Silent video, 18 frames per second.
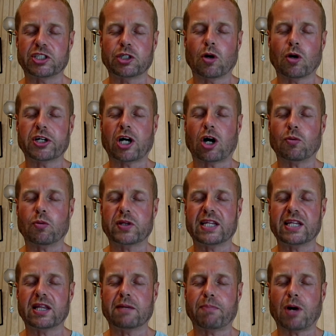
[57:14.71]
You are not
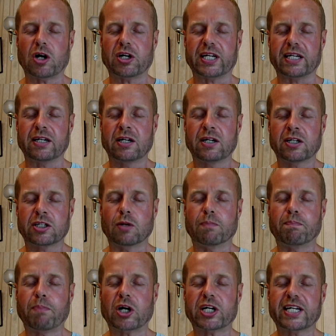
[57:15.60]
within the body.
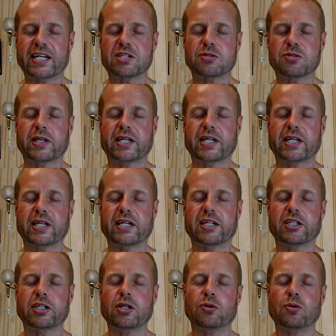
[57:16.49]
Your body is
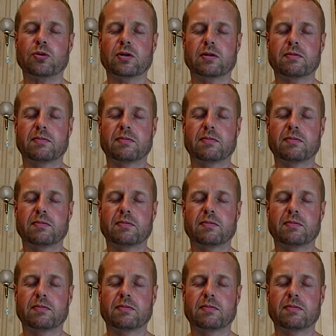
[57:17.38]
within you